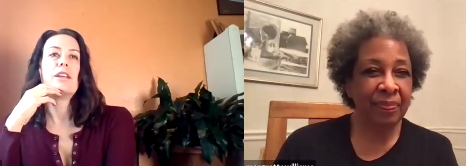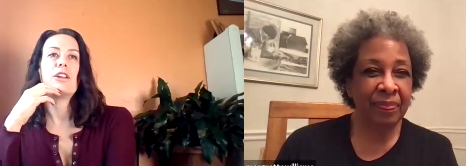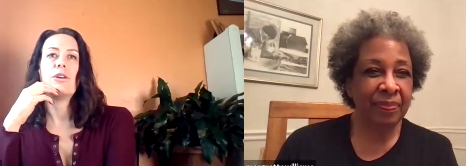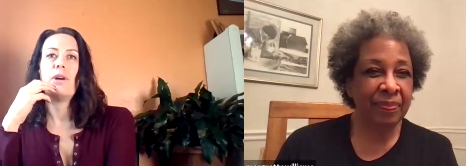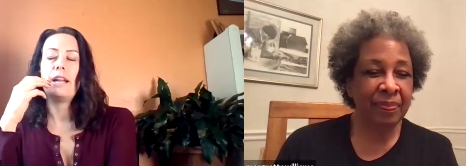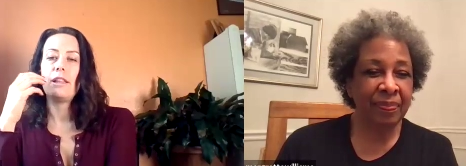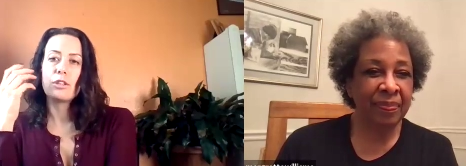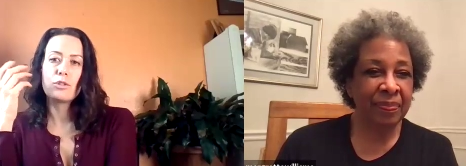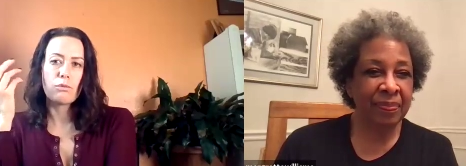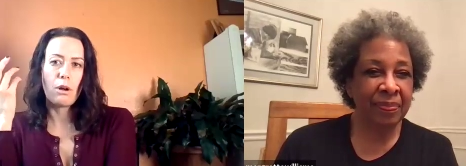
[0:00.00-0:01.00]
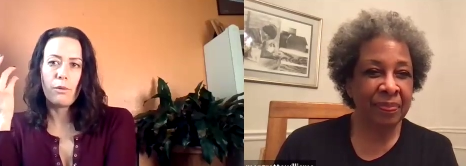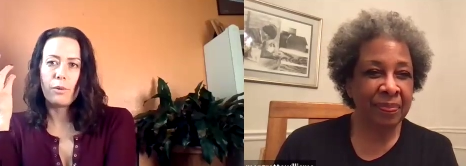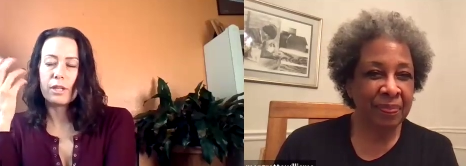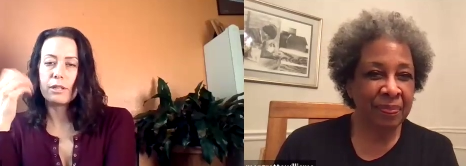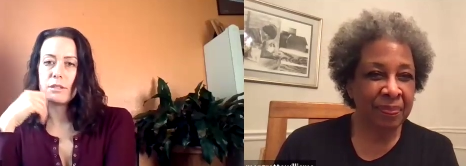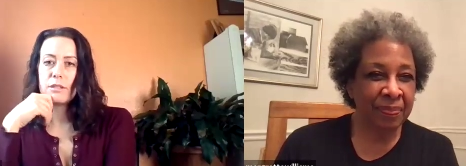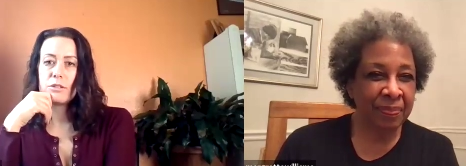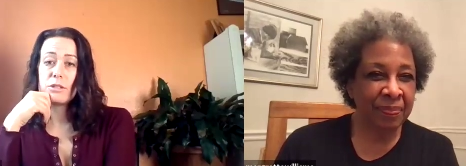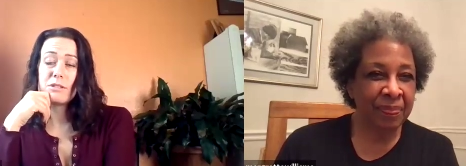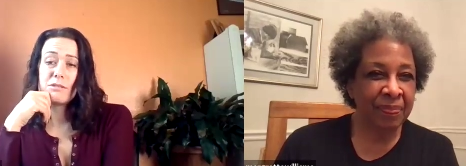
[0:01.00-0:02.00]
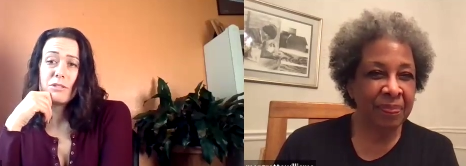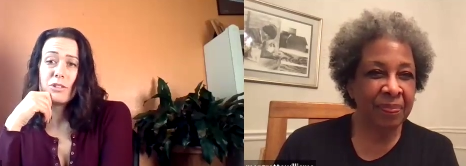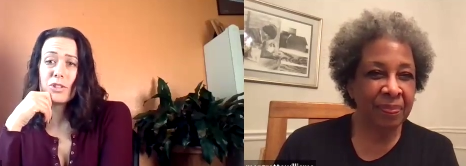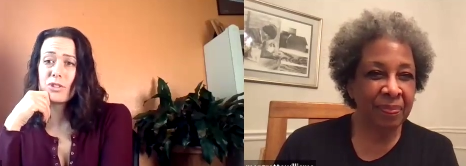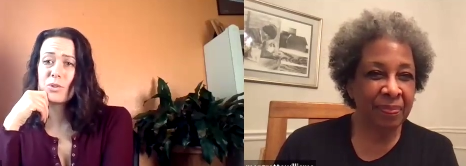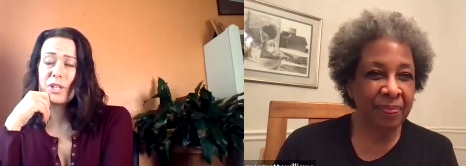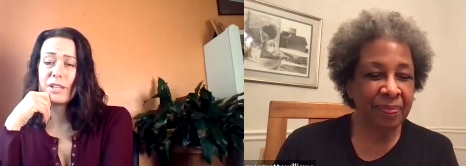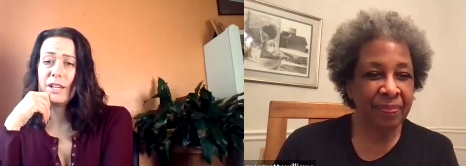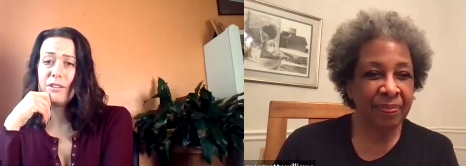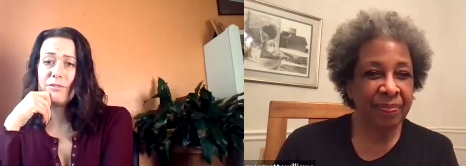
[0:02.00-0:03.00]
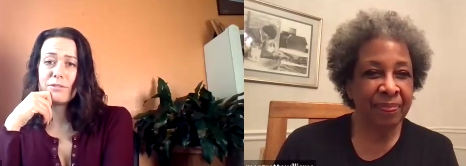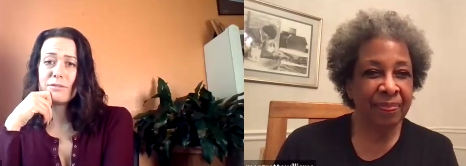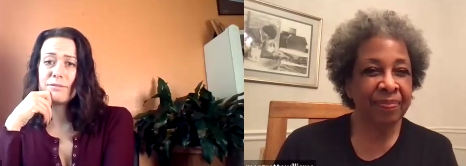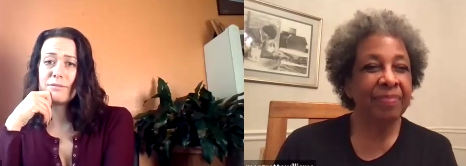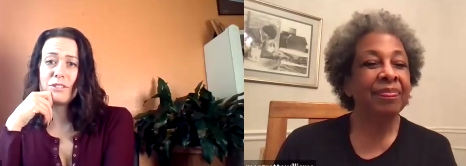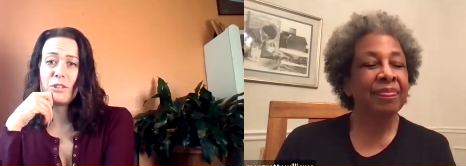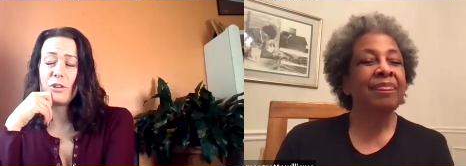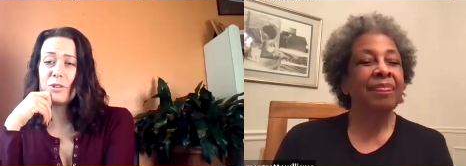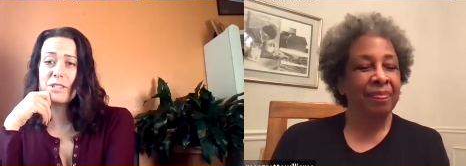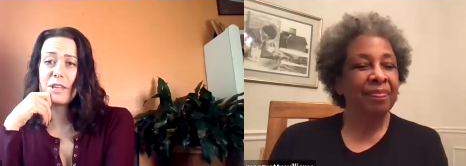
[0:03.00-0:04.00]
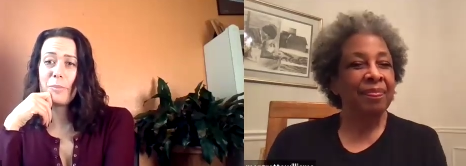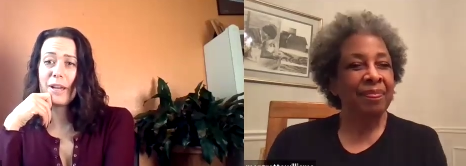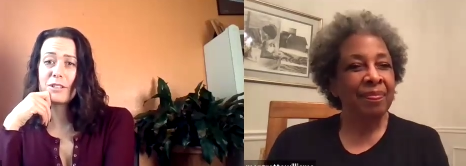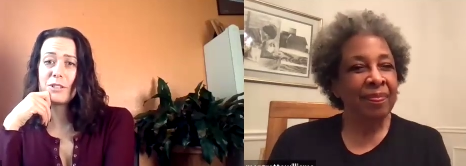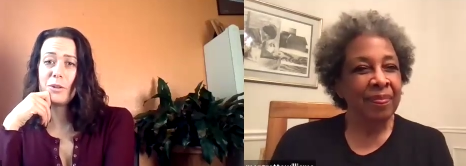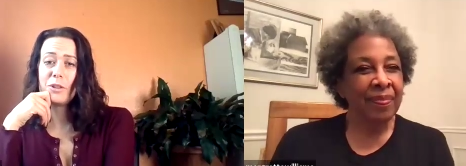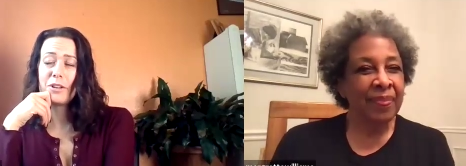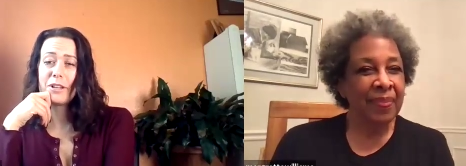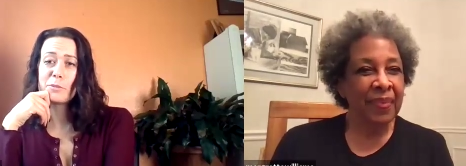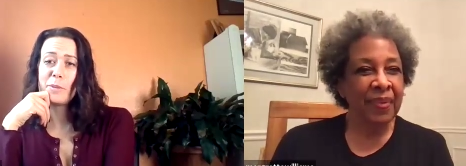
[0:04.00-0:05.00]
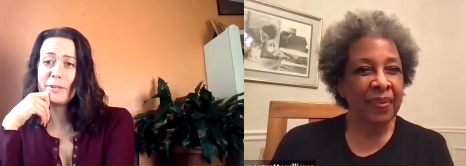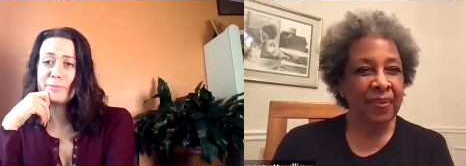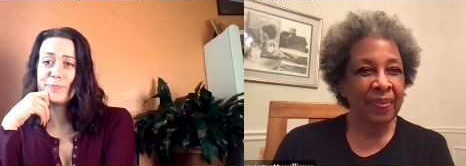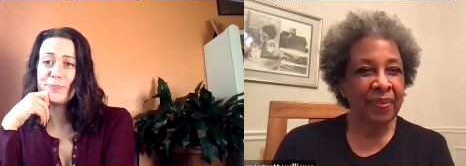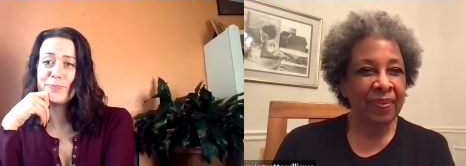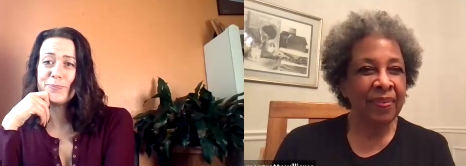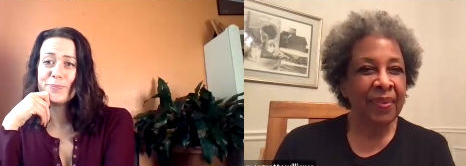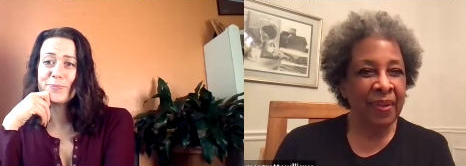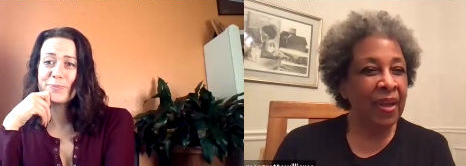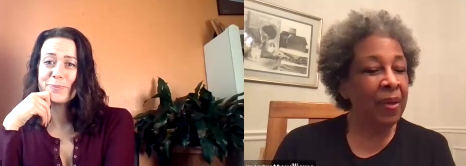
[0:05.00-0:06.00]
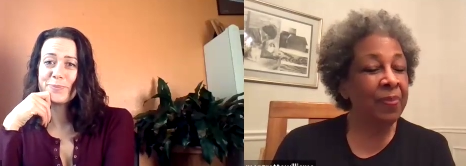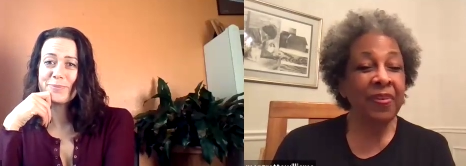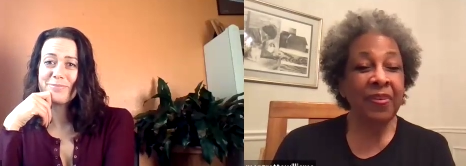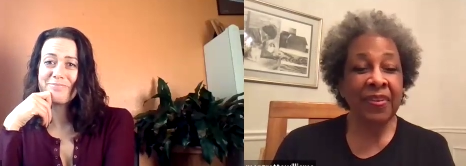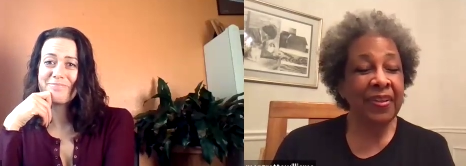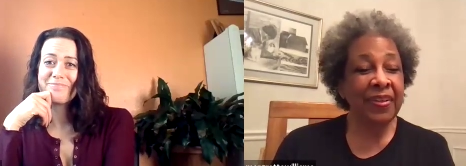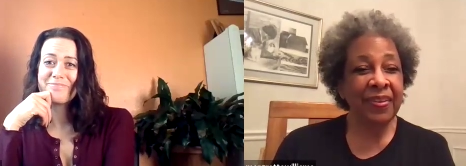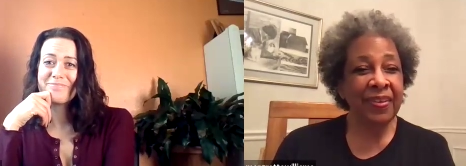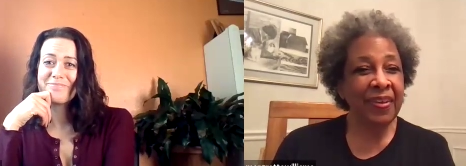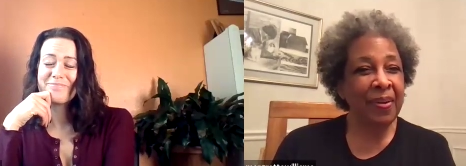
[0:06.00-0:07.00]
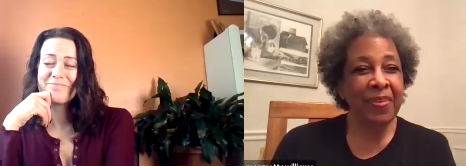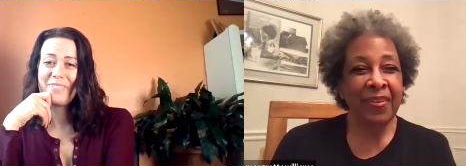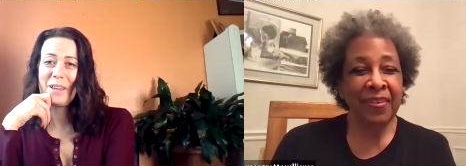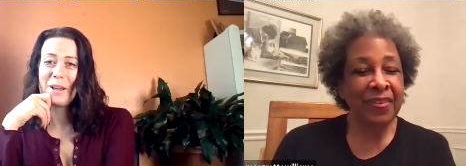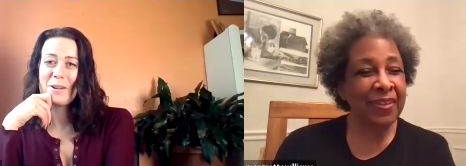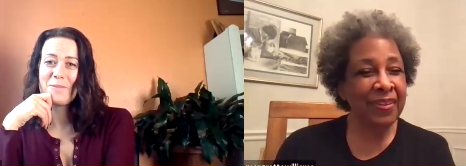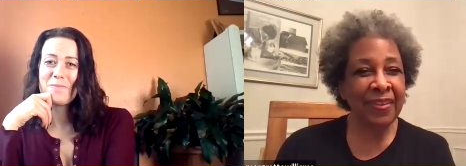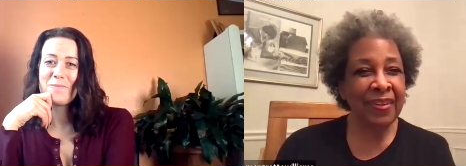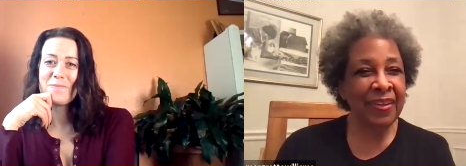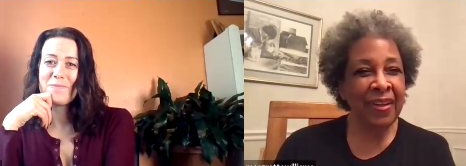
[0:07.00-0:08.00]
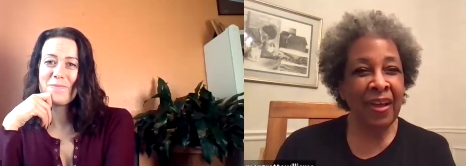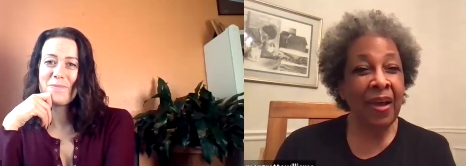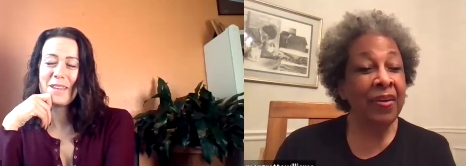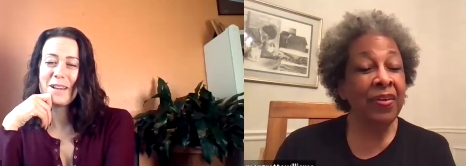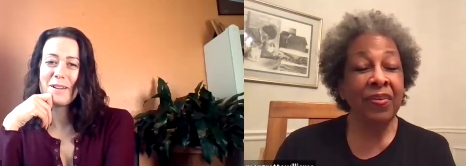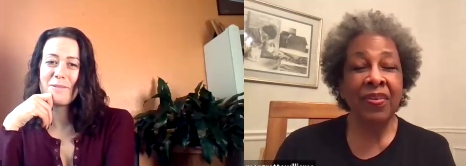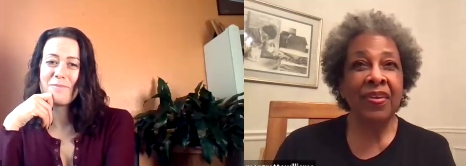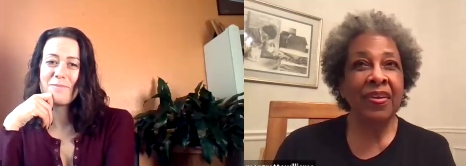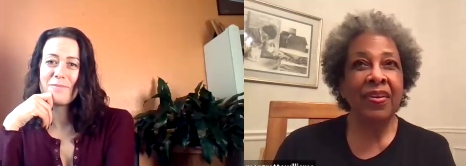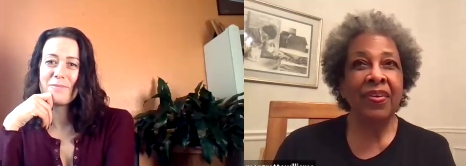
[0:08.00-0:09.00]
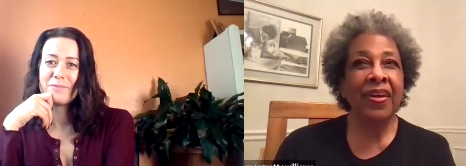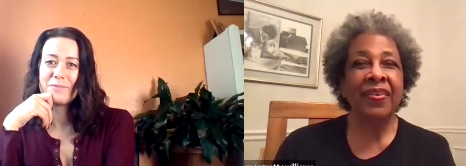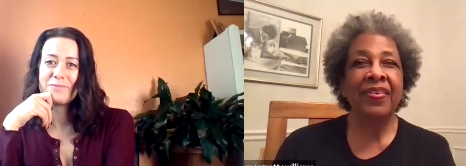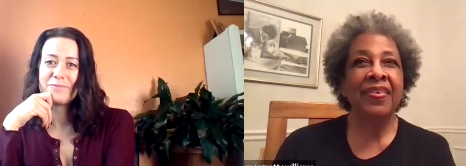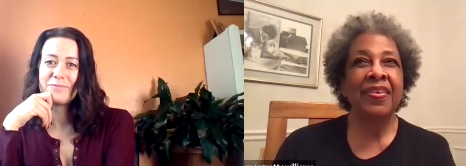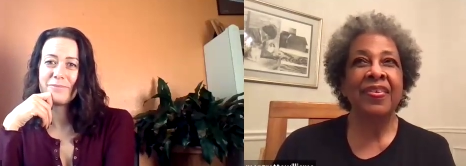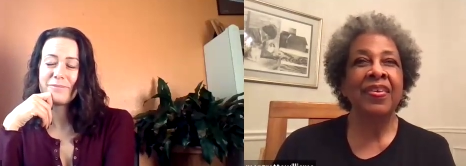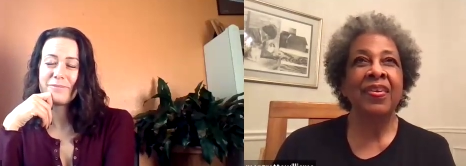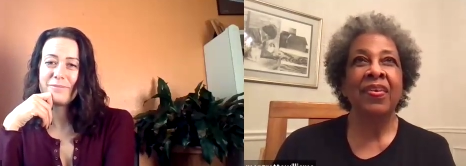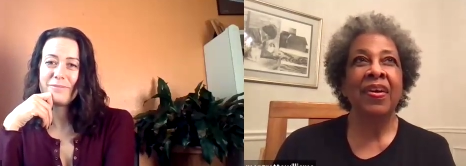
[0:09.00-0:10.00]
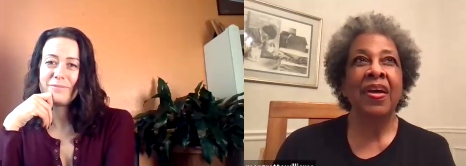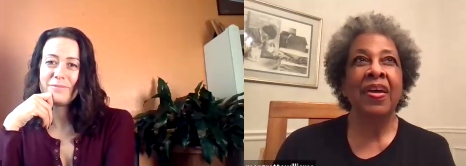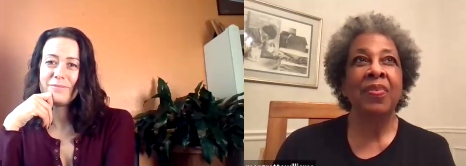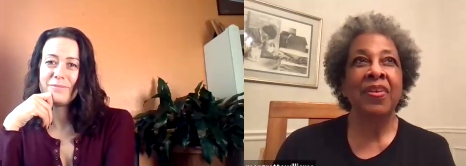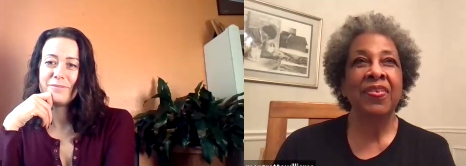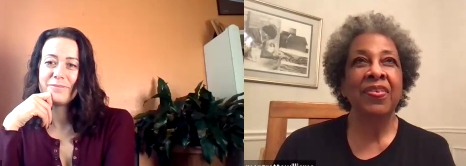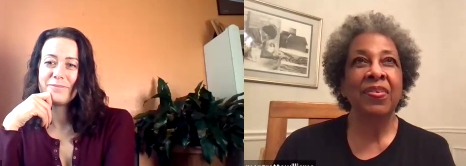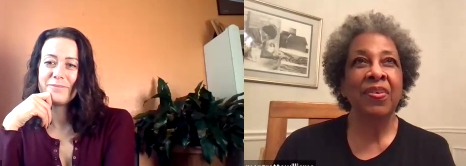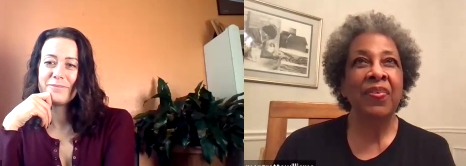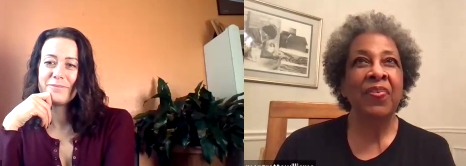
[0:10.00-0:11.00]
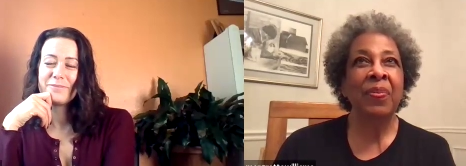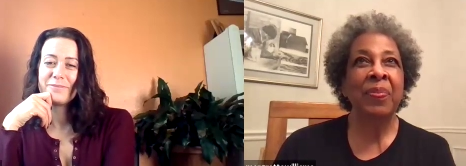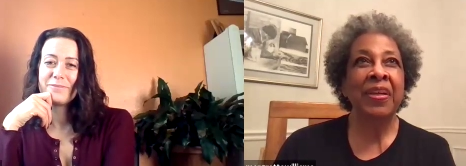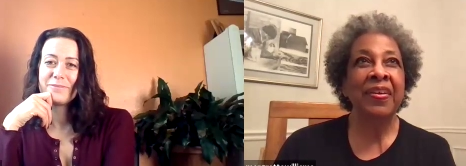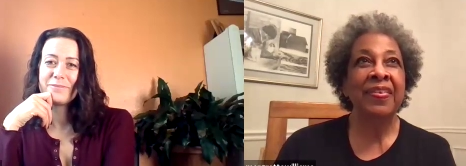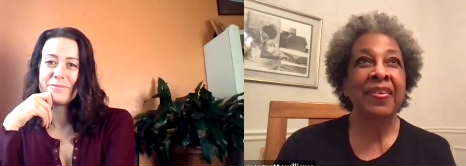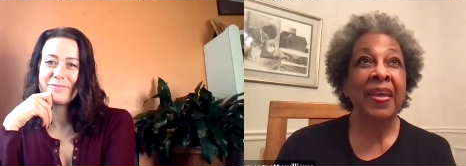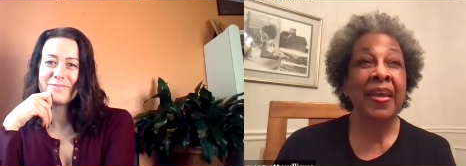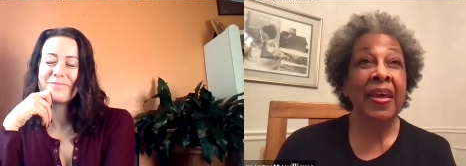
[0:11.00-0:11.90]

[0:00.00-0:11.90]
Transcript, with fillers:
Speaker 1: you know anything's wrong with us. It's just you're enjoying life, and you can always get back to it with your next meal.
Speaker 2: Absolutely, absolutely. Yeah. I, yeah. you, you guys just you know i am just so grateful because